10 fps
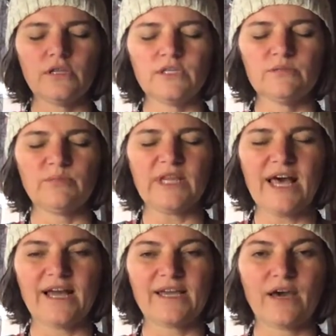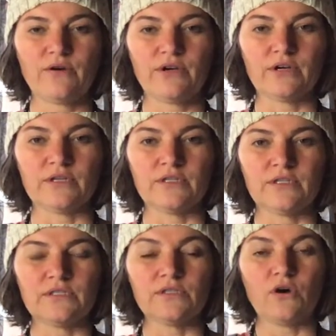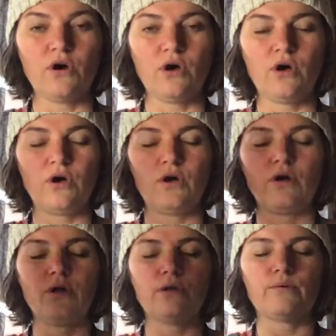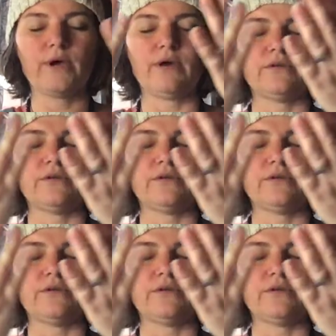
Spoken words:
these blackout curtains all around